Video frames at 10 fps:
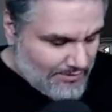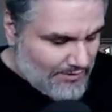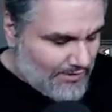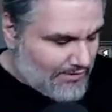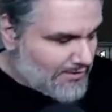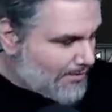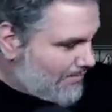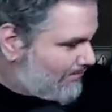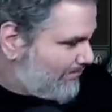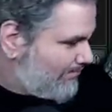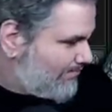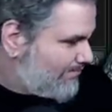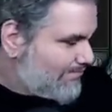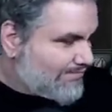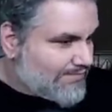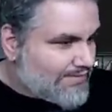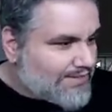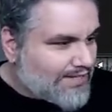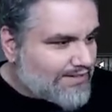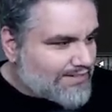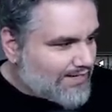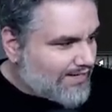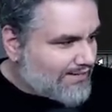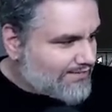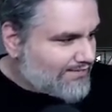Who you calling? Your mom? Nope. Tell her I said hi.